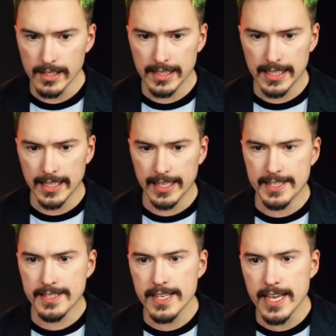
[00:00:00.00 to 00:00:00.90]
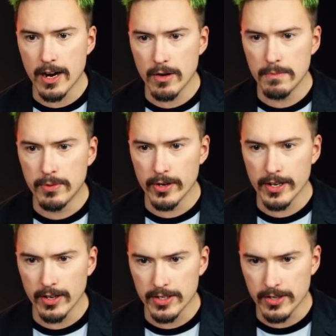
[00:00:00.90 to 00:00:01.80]
Let's see how our
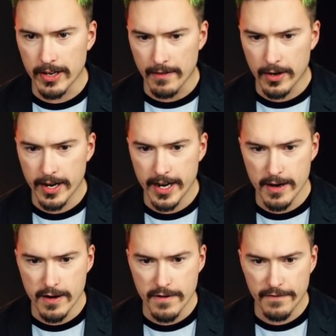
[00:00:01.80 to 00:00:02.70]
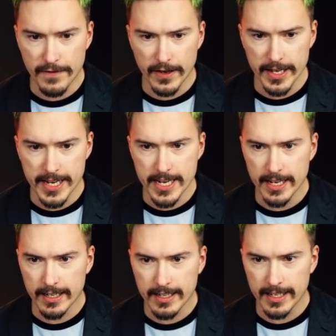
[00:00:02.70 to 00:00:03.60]
border looks. Okay,
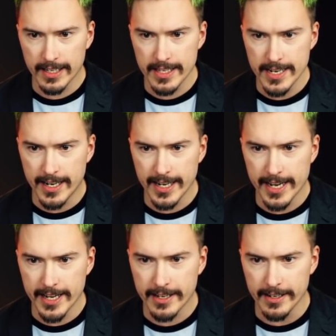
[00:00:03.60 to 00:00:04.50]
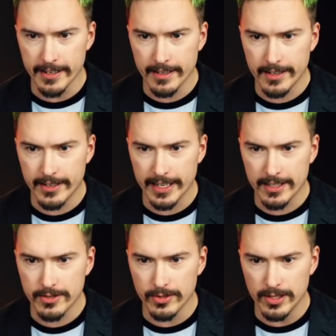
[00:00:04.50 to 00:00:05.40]
carefully click the eye icon. All right,
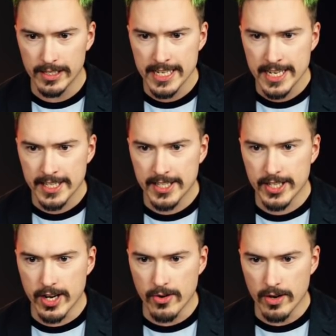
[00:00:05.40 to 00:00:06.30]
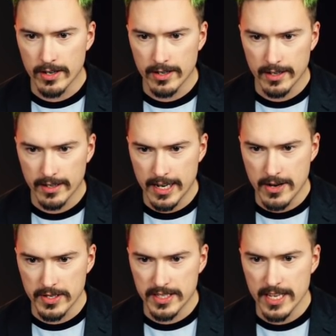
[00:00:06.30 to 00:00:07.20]
cool. So
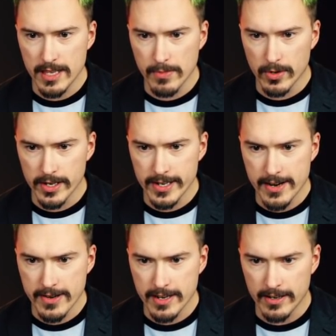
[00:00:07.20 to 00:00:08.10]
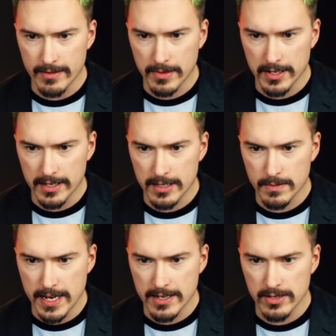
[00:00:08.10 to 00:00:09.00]
now we see the border down here. I'm gonna
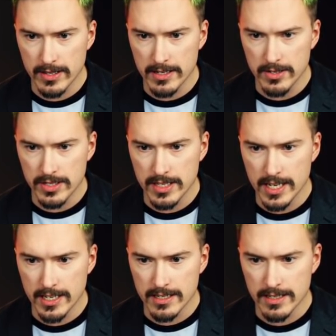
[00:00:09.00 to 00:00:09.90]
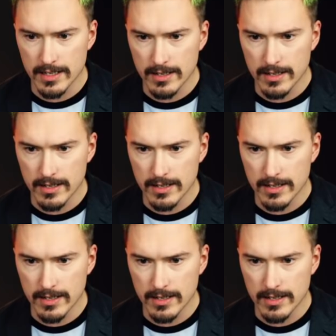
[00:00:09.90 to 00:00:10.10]
expand so that you see it.